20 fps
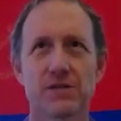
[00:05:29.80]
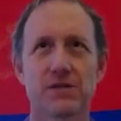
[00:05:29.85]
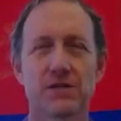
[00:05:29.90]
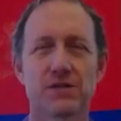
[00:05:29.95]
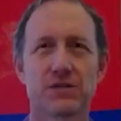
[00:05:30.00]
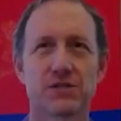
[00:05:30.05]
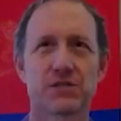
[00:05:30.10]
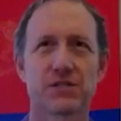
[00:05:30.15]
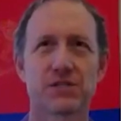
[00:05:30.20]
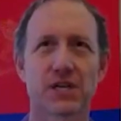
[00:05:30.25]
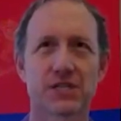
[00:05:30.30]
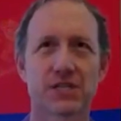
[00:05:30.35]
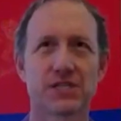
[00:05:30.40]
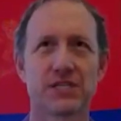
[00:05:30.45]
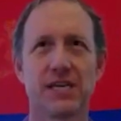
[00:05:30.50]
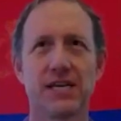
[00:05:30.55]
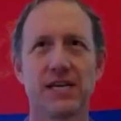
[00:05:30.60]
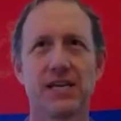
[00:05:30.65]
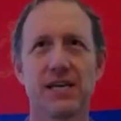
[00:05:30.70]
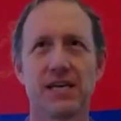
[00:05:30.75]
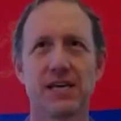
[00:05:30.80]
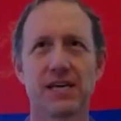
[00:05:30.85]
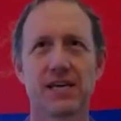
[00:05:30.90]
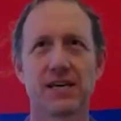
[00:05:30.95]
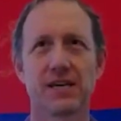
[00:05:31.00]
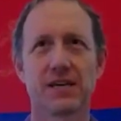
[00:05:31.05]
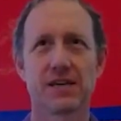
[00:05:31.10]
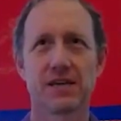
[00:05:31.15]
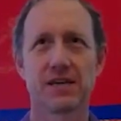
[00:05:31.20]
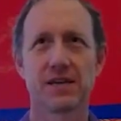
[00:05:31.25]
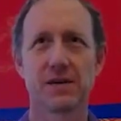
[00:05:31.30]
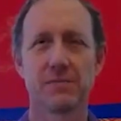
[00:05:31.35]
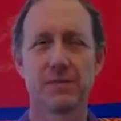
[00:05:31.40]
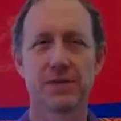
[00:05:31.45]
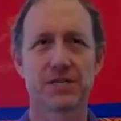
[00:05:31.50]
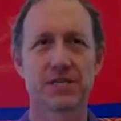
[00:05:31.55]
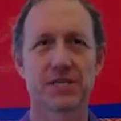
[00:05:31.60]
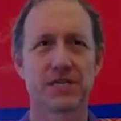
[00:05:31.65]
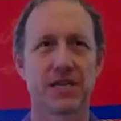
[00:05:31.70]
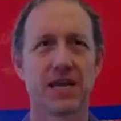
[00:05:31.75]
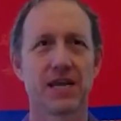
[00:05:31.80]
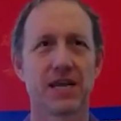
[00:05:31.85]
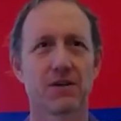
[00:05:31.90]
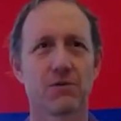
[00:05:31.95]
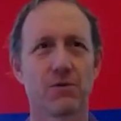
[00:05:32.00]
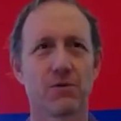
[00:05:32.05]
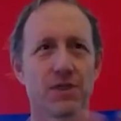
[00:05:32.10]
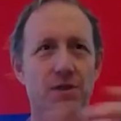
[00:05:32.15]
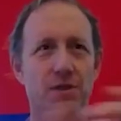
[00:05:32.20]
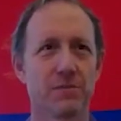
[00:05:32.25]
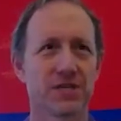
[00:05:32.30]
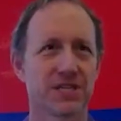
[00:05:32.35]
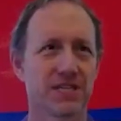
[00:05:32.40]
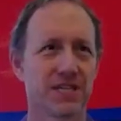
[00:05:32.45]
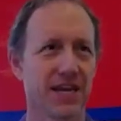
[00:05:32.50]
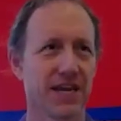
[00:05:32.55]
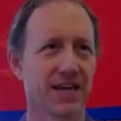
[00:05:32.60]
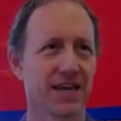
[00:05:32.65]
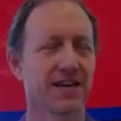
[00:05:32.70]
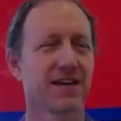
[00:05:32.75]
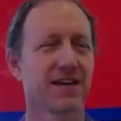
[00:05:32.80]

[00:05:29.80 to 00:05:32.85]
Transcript: succeeding a mistake with a mistake.